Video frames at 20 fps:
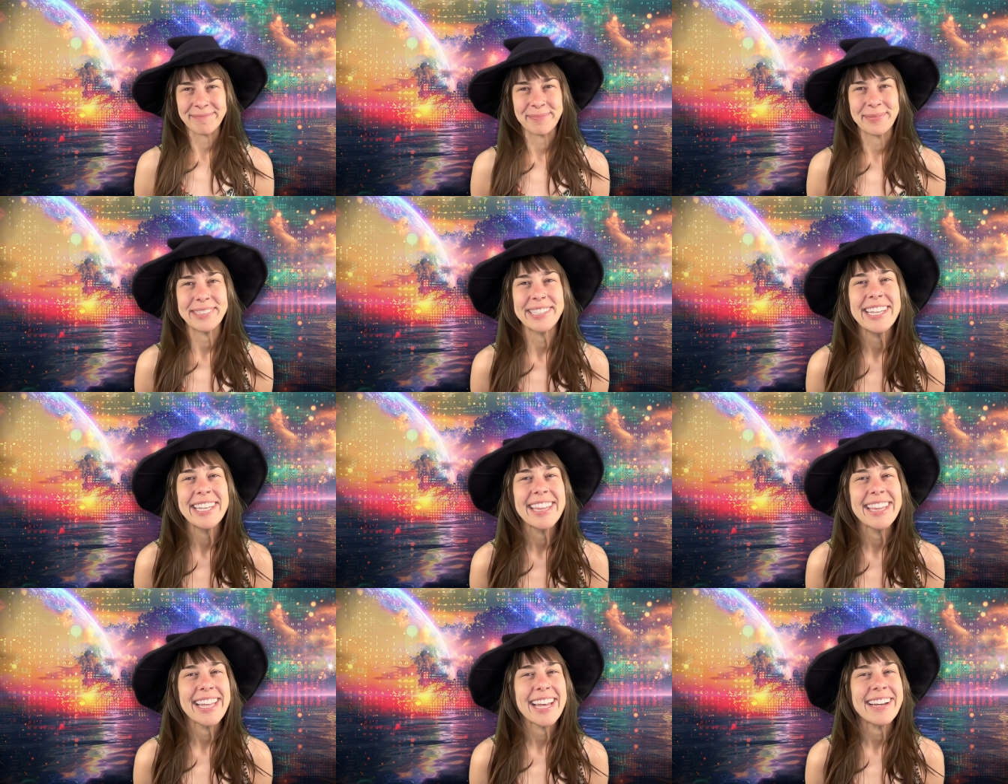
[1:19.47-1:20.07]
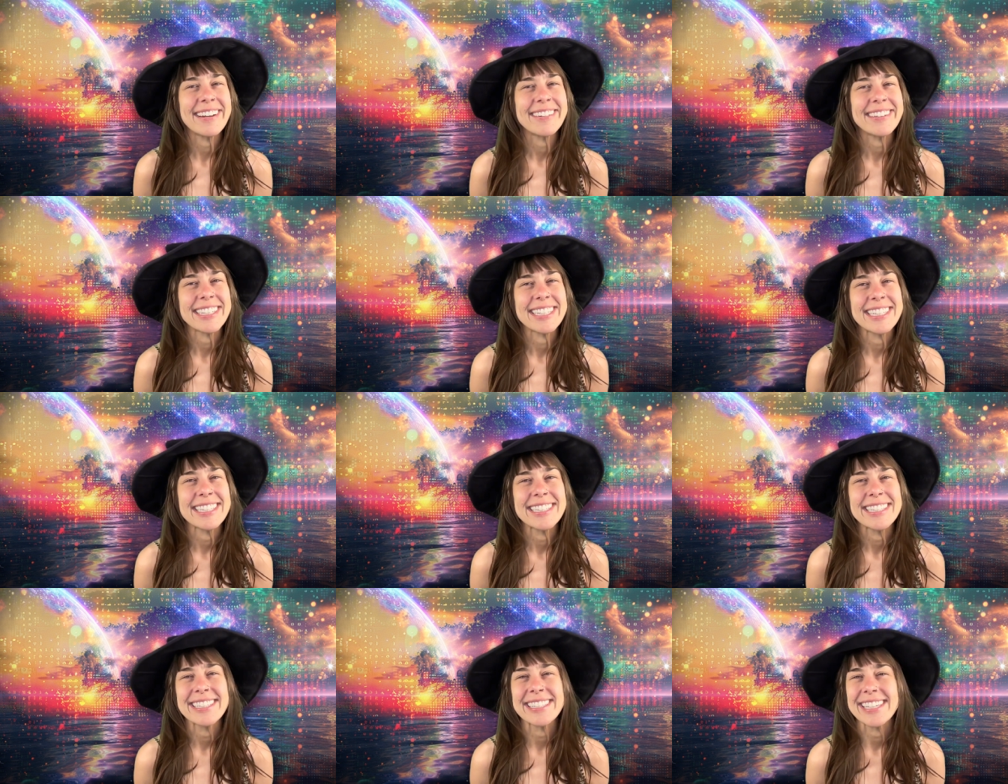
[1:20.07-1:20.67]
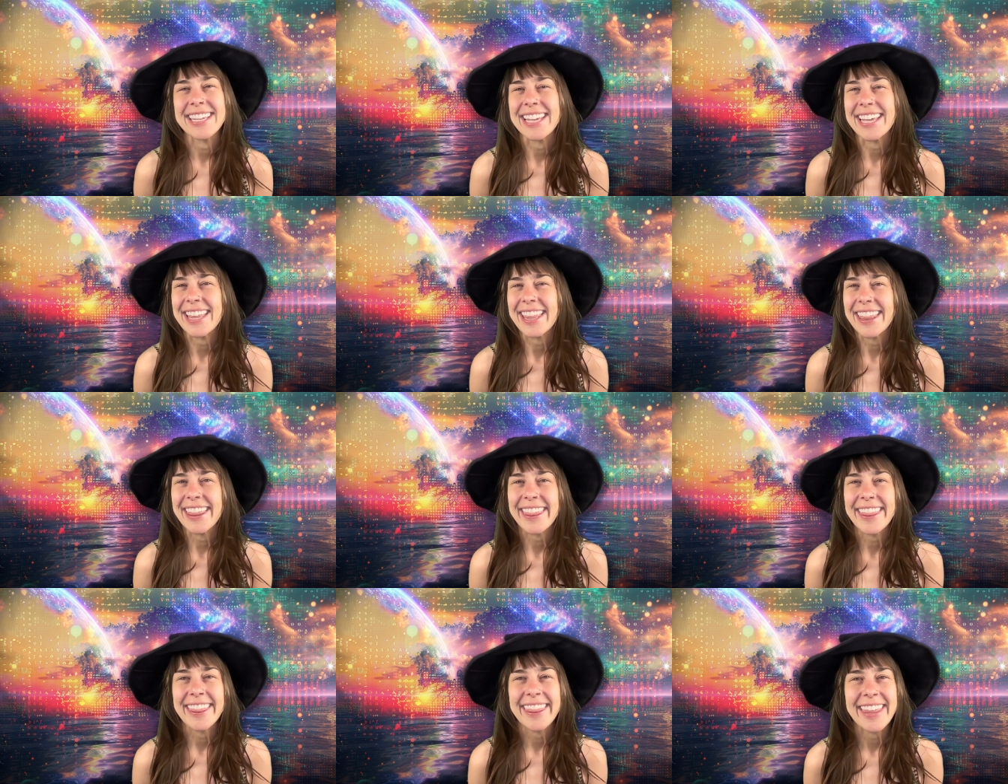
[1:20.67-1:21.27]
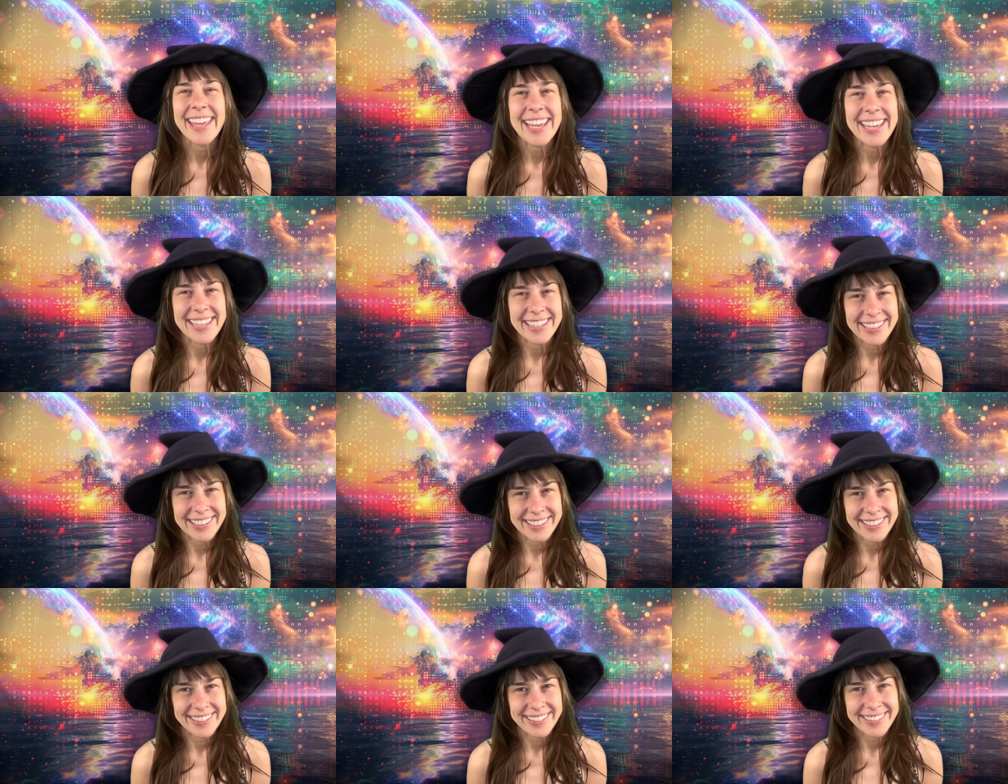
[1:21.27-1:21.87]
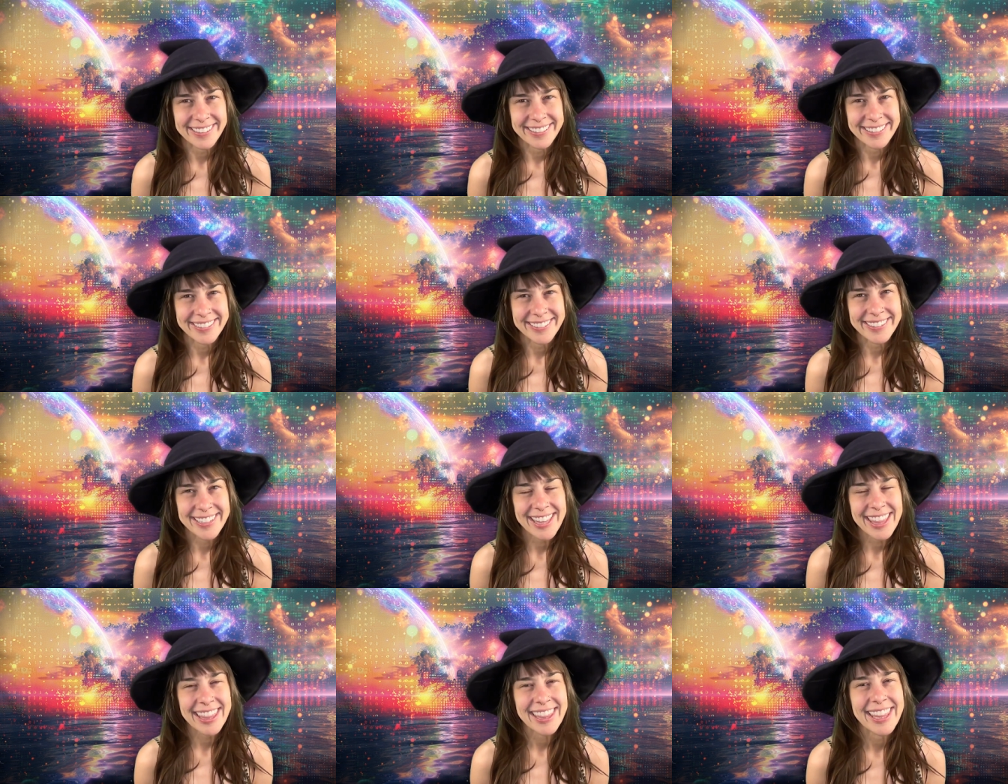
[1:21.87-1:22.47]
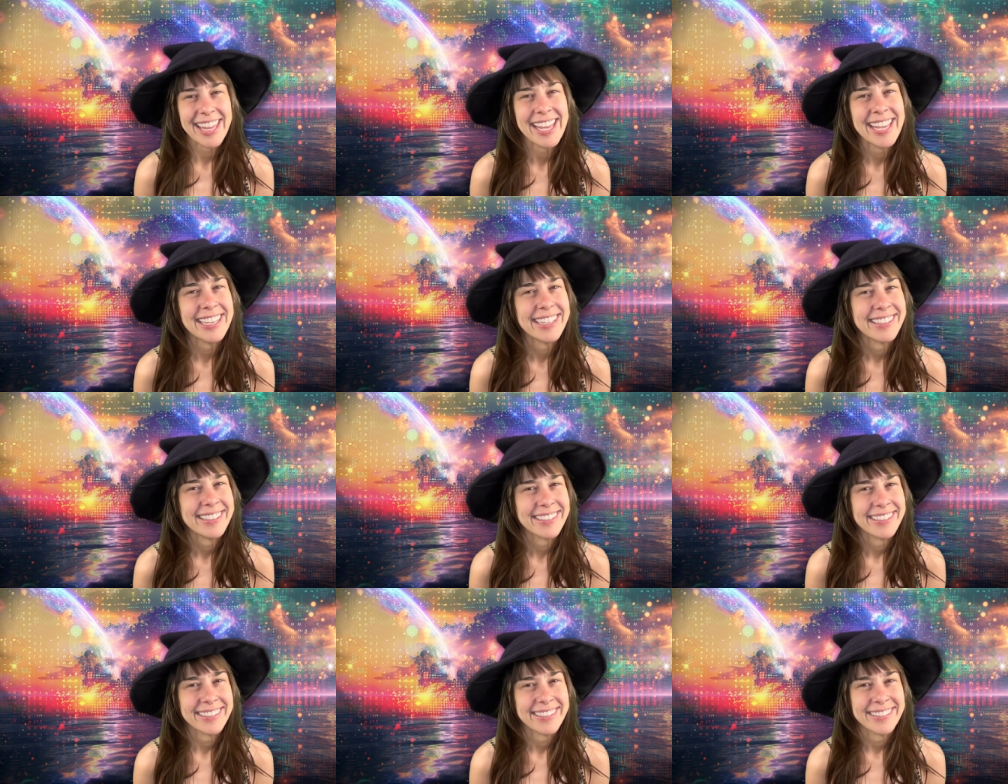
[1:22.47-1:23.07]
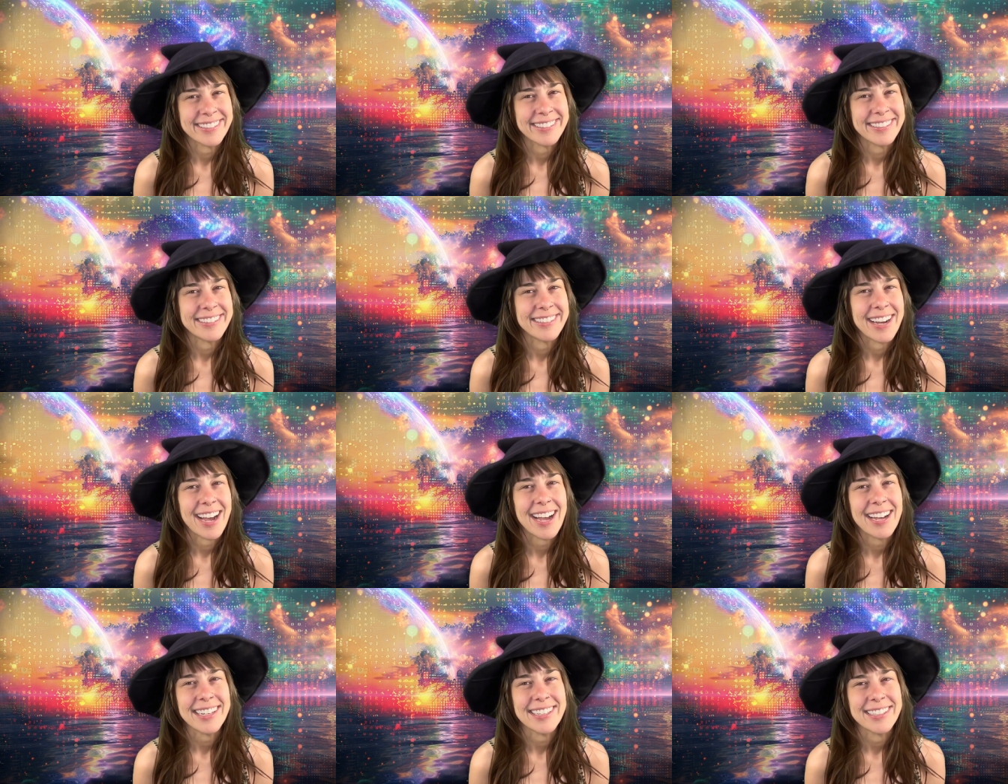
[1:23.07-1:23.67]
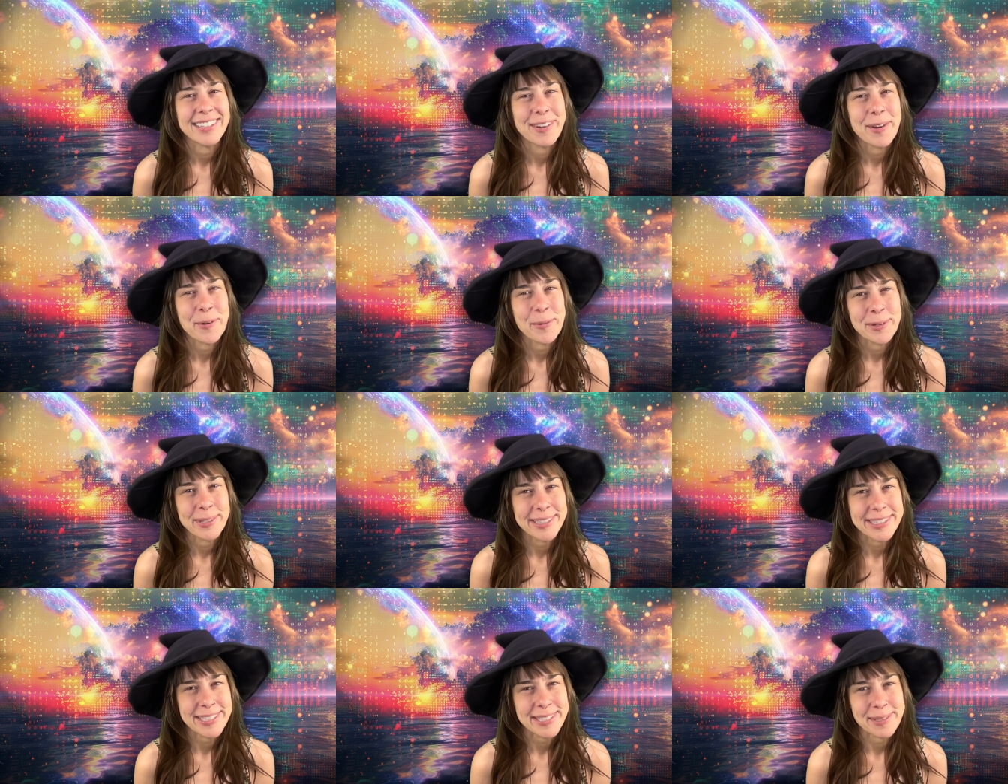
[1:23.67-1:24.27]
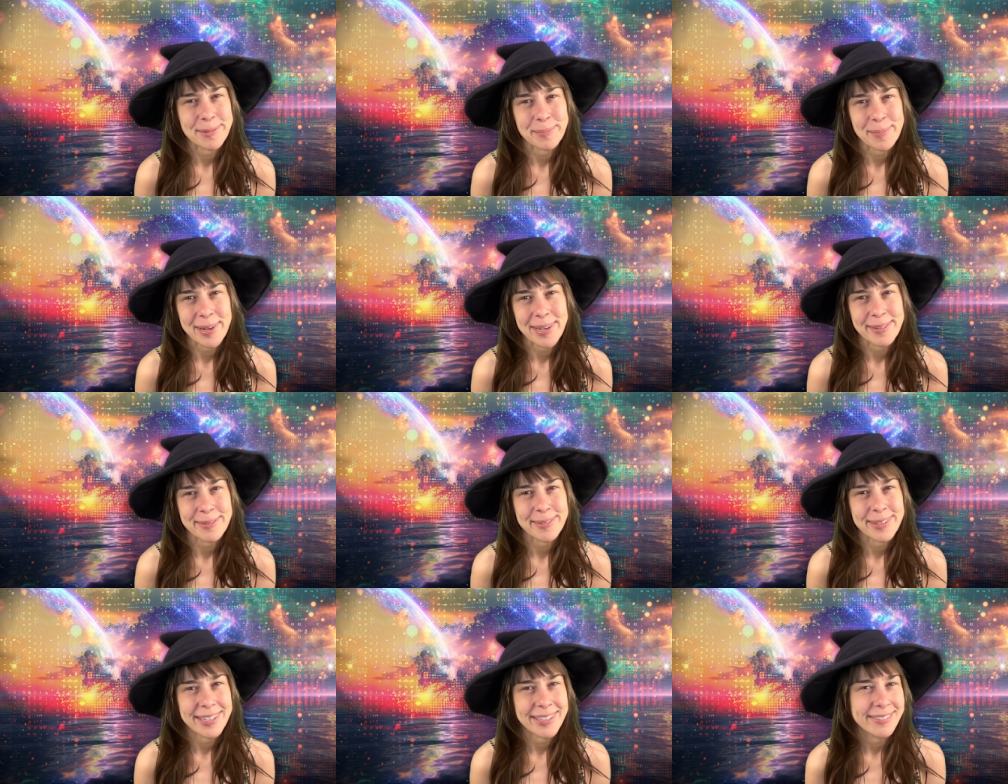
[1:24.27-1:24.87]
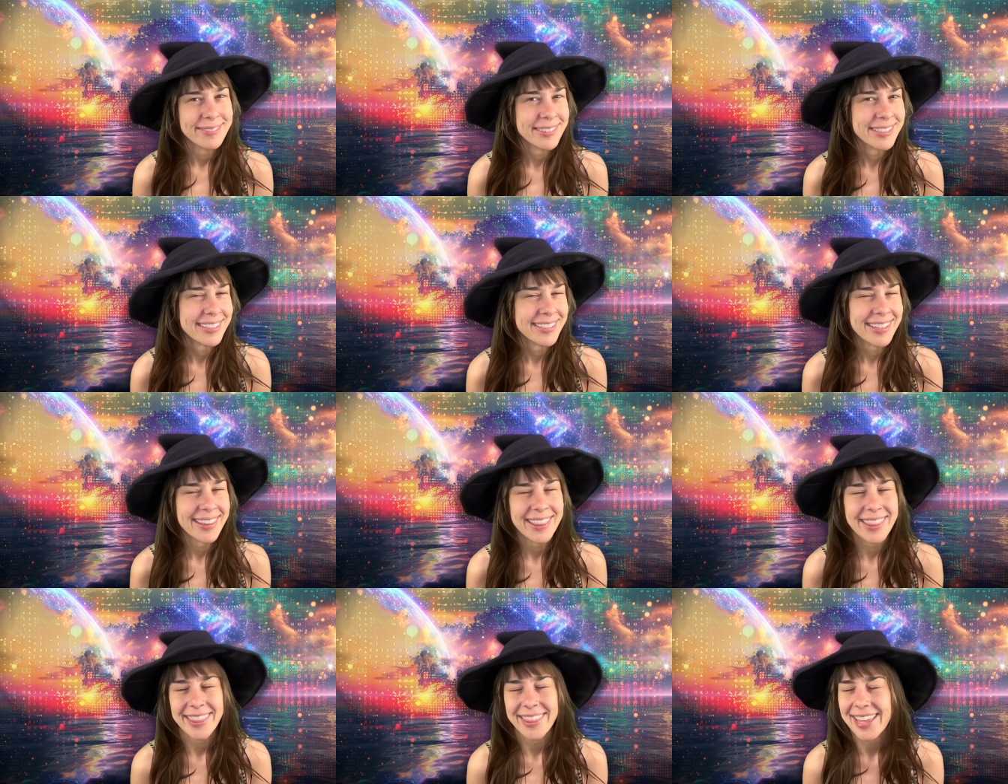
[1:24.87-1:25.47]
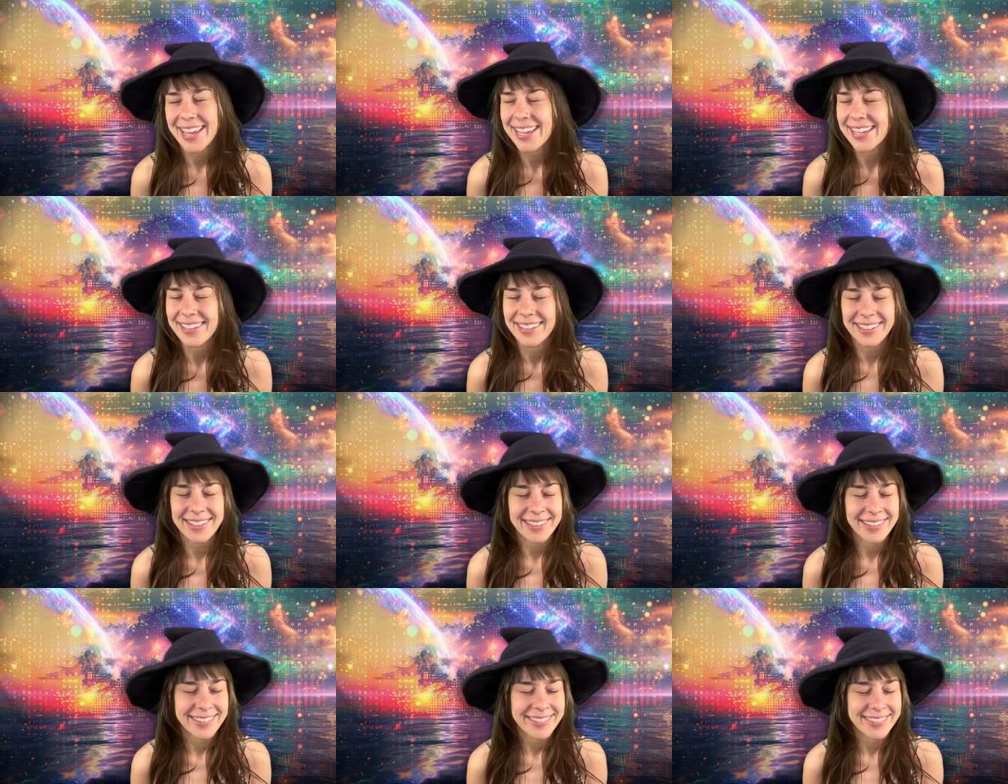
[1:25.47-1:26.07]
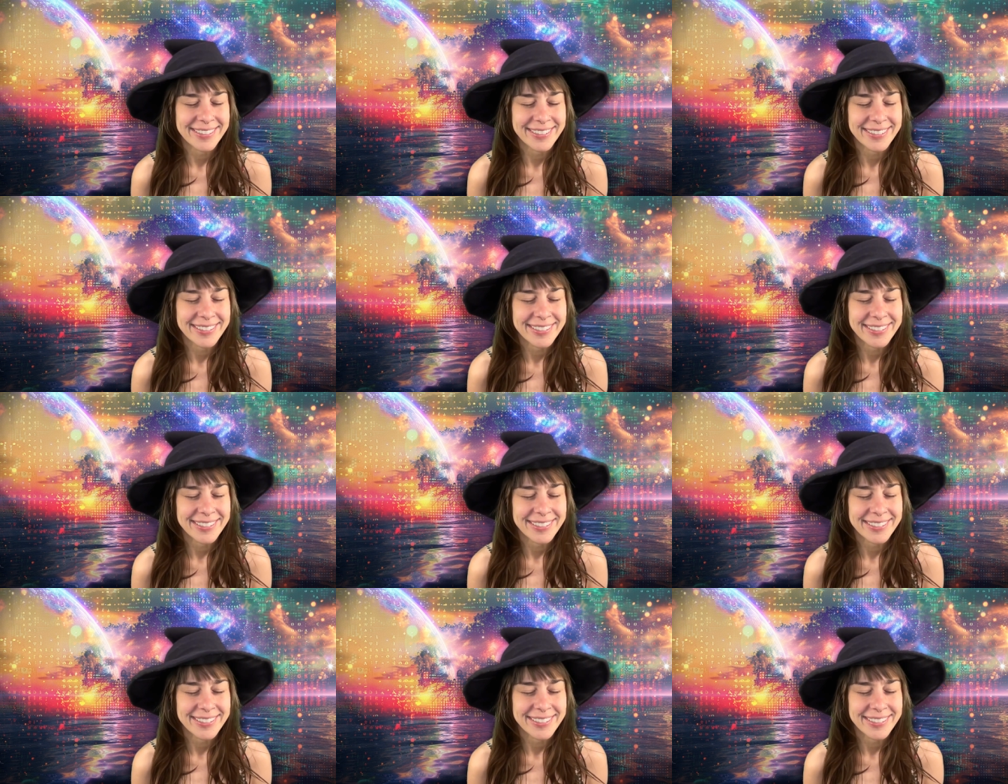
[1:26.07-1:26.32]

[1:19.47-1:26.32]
Breathe out and say thank you. Thank you. I know it's in my favor. Thank you.